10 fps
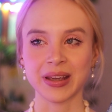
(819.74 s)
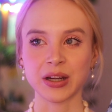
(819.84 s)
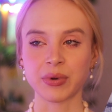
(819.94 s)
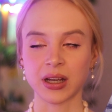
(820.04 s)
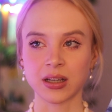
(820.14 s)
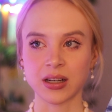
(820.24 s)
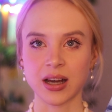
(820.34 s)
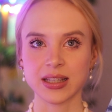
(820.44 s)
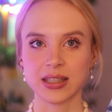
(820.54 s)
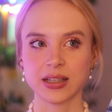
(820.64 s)
being
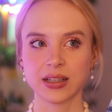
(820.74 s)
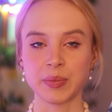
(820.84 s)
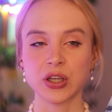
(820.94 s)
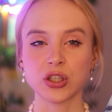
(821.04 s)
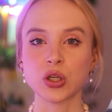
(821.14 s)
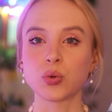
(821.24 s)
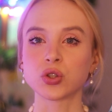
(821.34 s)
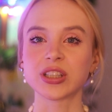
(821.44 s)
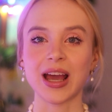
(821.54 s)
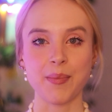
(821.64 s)
recognized because it
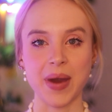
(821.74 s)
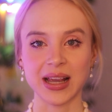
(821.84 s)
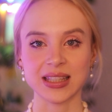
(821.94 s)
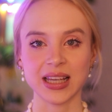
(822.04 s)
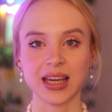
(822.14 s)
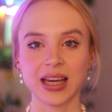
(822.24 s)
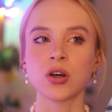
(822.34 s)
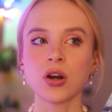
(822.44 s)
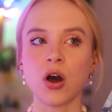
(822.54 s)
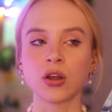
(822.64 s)
was amazing.
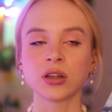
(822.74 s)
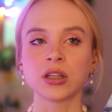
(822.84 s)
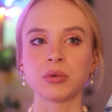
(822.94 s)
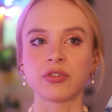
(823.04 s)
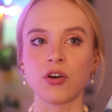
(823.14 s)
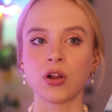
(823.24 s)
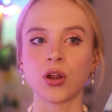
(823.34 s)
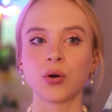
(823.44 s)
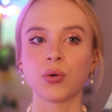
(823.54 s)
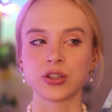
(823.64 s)
Not only we
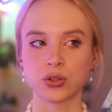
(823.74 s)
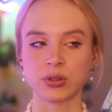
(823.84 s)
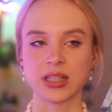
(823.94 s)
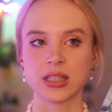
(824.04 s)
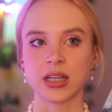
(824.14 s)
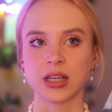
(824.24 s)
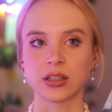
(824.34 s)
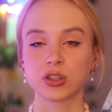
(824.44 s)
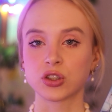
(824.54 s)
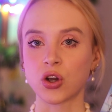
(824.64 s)
follow interesting
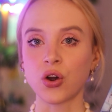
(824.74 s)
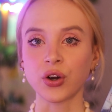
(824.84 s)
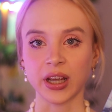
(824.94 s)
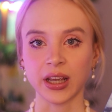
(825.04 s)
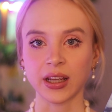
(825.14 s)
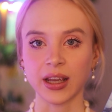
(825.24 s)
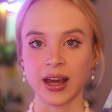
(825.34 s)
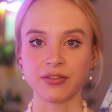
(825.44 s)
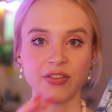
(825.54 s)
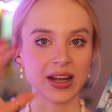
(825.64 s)
story
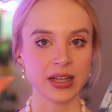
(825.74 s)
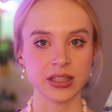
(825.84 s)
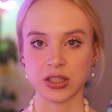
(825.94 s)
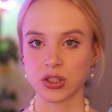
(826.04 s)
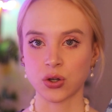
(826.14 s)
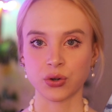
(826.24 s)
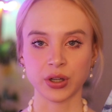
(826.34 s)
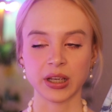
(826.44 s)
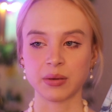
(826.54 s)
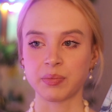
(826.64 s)
and fantasy
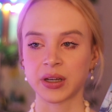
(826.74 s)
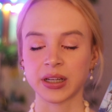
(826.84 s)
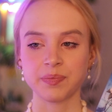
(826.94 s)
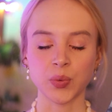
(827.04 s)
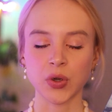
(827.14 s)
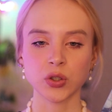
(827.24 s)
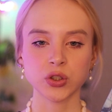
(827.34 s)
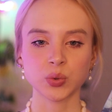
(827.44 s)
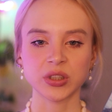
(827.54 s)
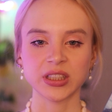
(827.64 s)
story, but we
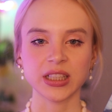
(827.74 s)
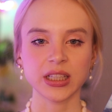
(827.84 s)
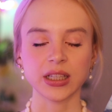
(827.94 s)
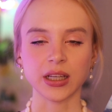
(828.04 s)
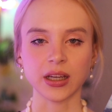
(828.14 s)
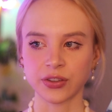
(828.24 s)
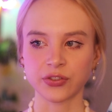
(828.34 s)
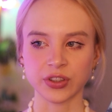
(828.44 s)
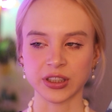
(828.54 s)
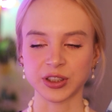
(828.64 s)
also see
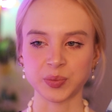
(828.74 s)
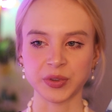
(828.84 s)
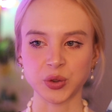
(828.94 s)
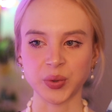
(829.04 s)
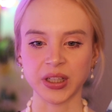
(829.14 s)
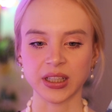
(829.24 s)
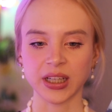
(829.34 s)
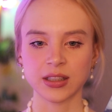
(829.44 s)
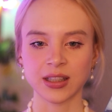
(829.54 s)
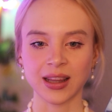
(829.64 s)
difference between
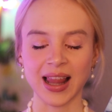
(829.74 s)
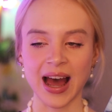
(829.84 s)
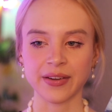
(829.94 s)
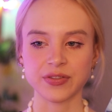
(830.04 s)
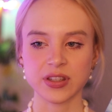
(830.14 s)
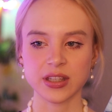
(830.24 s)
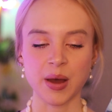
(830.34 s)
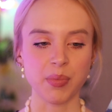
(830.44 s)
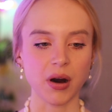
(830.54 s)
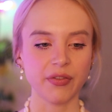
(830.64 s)
the lives
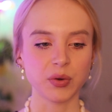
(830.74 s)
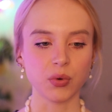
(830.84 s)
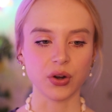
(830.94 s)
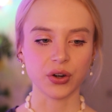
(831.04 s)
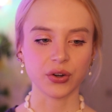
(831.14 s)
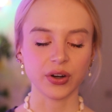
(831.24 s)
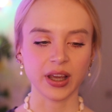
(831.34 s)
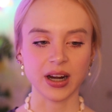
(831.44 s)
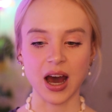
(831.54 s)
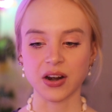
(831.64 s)
above the water
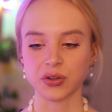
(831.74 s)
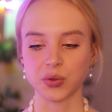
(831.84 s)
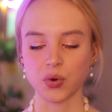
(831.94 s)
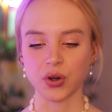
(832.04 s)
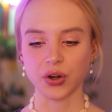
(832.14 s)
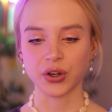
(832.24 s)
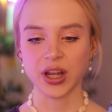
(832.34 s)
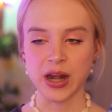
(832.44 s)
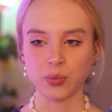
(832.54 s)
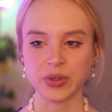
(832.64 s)
and under the water,
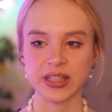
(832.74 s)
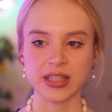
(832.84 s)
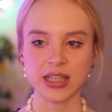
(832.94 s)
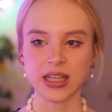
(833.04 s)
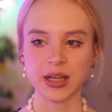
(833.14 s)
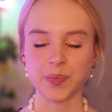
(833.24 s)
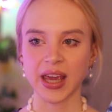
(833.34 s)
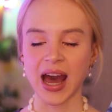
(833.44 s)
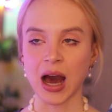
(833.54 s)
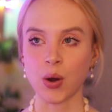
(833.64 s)
and we see
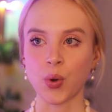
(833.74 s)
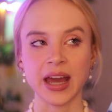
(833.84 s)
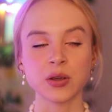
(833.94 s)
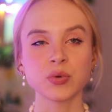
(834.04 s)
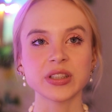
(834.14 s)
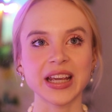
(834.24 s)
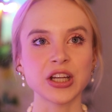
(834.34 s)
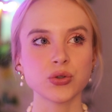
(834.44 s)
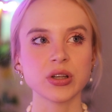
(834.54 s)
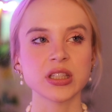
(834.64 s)
how it was
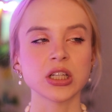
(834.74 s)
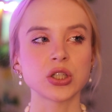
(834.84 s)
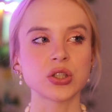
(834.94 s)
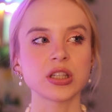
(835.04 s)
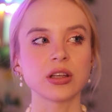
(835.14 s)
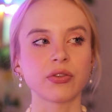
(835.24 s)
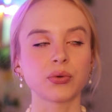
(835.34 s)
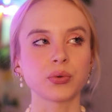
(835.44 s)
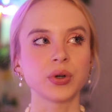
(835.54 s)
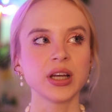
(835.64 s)
interesting to see
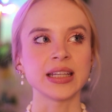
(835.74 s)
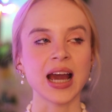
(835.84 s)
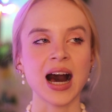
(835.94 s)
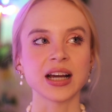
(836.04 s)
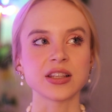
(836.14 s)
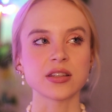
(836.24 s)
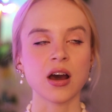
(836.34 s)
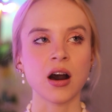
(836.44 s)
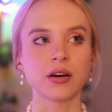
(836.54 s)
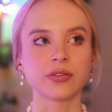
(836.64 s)
through the eyes
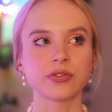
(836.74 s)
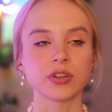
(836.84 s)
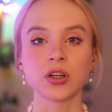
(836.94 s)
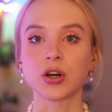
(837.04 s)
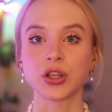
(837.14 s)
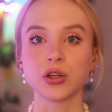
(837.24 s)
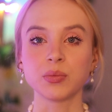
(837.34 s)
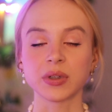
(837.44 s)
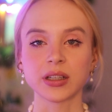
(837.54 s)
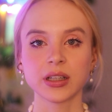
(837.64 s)
of not
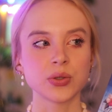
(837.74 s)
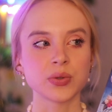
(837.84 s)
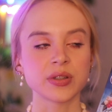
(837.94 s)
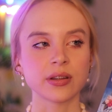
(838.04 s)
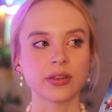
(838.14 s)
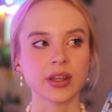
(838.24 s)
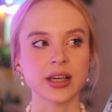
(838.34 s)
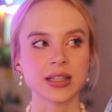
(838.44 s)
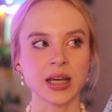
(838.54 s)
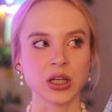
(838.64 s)
human, to see
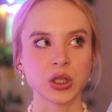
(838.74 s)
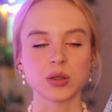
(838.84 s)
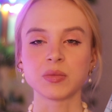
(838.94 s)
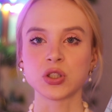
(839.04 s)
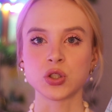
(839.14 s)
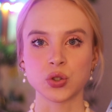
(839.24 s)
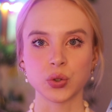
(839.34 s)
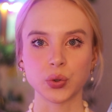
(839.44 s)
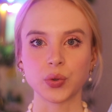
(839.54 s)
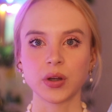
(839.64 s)
things that humans
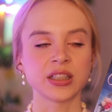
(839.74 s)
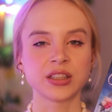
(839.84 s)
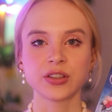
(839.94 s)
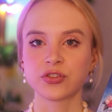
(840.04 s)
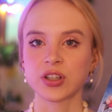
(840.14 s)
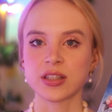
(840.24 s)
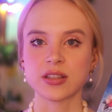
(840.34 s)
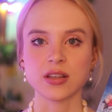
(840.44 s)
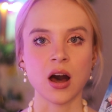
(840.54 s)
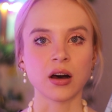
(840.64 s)
do. The
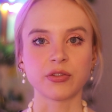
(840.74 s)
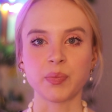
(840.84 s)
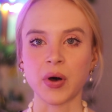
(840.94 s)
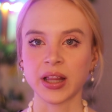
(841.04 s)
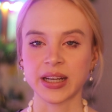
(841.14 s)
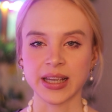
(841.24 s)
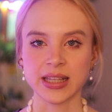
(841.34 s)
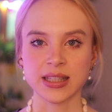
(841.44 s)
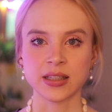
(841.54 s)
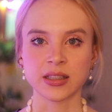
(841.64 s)
difference of
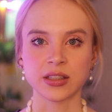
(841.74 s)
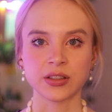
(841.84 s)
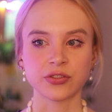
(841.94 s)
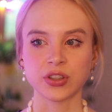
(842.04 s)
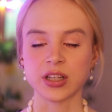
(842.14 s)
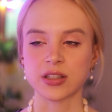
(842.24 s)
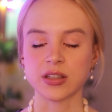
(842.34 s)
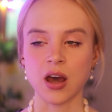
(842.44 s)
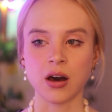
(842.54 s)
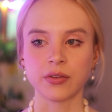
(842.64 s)
politics, the
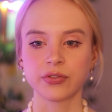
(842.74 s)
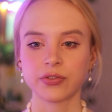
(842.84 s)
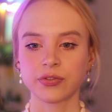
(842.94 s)
difference of